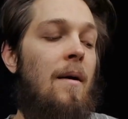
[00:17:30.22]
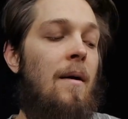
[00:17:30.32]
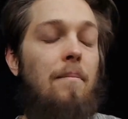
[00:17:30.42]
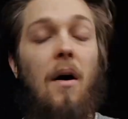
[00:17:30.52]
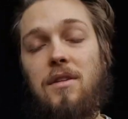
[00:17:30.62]

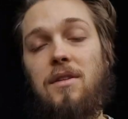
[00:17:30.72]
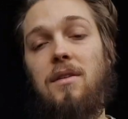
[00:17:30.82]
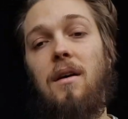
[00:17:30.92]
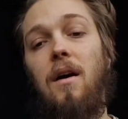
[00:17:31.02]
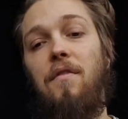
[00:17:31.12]

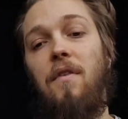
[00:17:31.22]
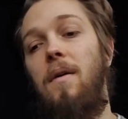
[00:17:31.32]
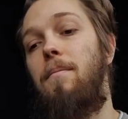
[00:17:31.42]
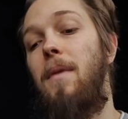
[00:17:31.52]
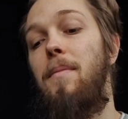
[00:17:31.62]
parts of
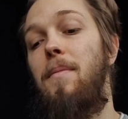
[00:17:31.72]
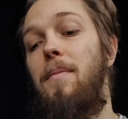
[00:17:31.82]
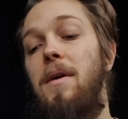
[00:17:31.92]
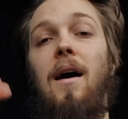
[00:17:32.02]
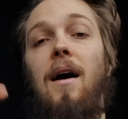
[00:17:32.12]
maybe
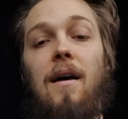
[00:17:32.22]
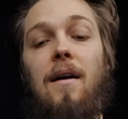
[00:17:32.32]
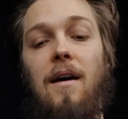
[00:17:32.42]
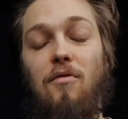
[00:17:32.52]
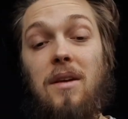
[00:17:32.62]

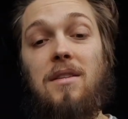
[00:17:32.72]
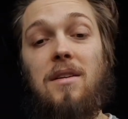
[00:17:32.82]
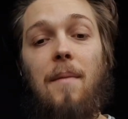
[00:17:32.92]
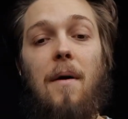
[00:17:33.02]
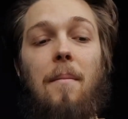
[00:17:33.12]
a
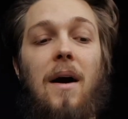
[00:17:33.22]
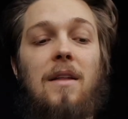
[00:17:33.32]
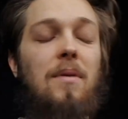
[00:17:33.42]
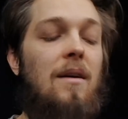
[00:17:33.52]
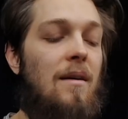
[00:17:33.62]
recipe
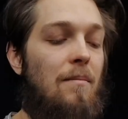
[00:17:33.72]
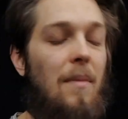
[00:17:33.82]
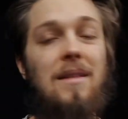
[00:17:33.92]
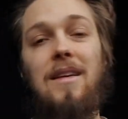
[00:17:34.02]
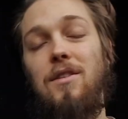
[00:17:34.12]

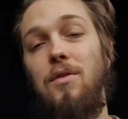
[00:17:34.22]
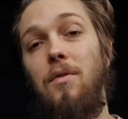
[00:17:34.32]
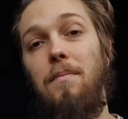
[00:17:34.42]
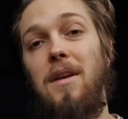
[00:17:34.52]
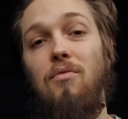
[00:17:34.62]
might need
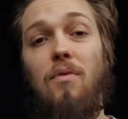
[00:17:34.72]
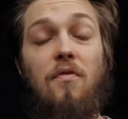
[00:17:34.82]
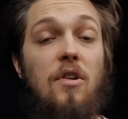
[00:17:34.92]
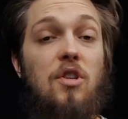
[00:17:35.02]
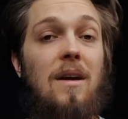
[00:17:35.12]
to be
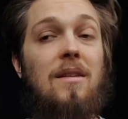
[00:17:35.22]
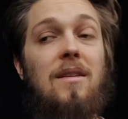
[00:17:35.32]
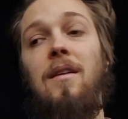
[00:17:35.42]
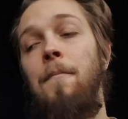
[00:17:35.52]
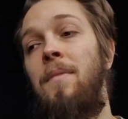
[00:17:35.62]

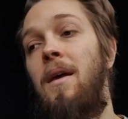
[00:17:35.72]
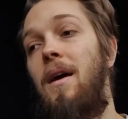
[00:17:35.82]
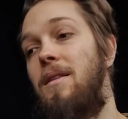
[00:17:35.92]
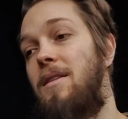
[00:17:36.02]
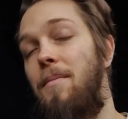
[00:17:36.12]
refrigerated,
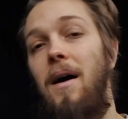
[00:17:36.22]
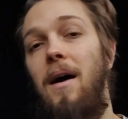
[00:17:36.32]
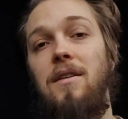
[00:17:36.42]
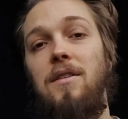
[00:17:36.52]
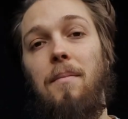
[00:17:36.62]
and some
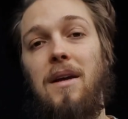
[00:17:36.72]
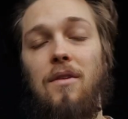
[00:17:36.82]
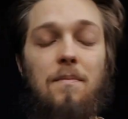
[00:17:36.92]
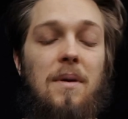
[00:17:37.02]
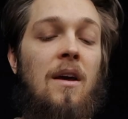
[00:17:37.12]
others
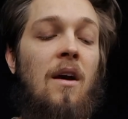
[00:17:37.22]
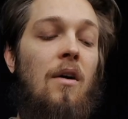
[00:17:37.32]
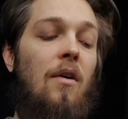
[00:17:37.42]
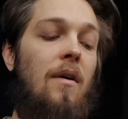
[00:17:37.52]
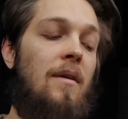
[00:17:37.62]
might not be,
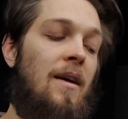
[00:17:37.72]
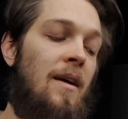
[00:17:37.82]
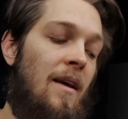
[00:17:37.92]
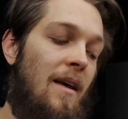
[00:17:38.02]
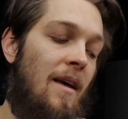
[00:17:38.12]
or
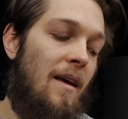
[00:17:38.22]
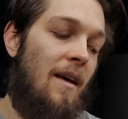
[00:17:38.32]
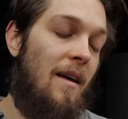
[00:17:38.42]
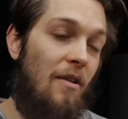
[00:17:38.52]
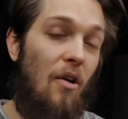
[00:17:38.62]

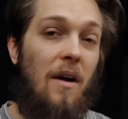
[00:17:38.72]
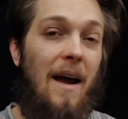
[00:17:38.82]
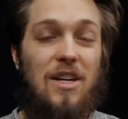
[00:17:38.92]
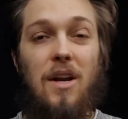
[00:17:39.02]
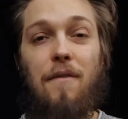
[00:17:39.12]

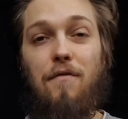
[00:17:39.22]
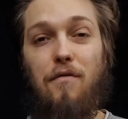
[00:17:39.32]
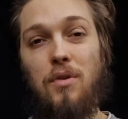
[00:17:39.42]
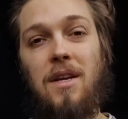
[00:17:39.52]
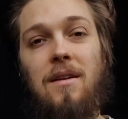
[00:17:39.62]
actually
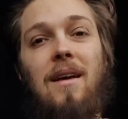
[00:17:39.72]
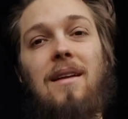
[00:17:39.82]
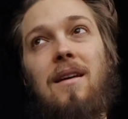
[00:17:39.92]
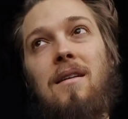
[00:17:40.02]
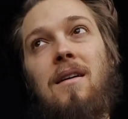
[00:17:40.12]
frozen.
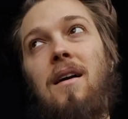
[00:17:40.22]
And then